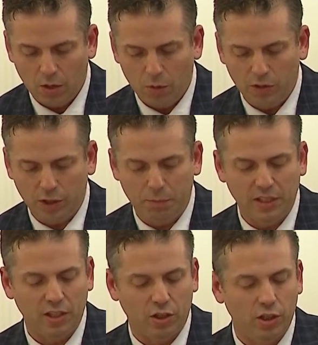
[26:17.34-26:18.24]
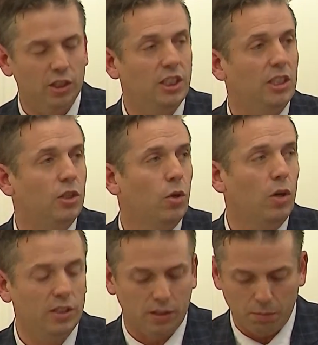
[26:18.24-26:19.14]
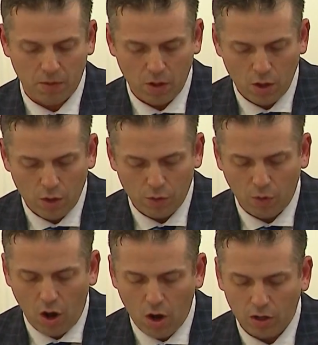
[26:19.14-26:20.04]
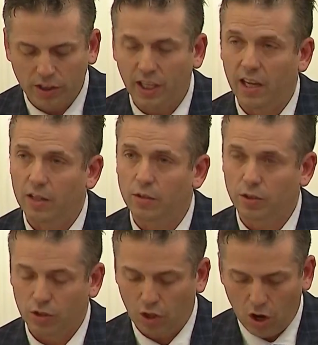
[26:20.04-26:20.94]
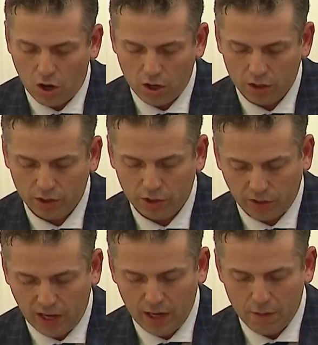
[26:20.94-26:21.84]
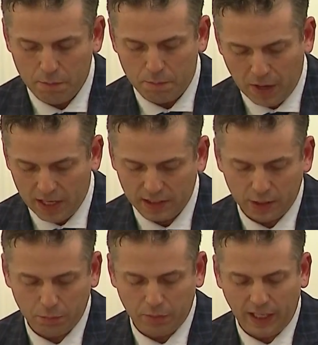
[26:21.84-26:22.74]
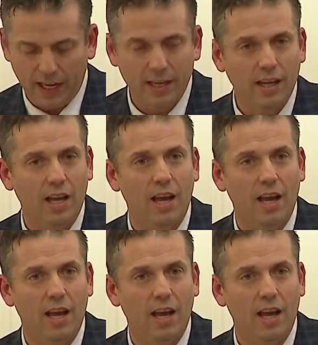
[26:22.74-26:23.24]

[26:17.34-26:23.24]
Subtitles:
We should be encouraging tourism through all channels: car, train, bus, plane,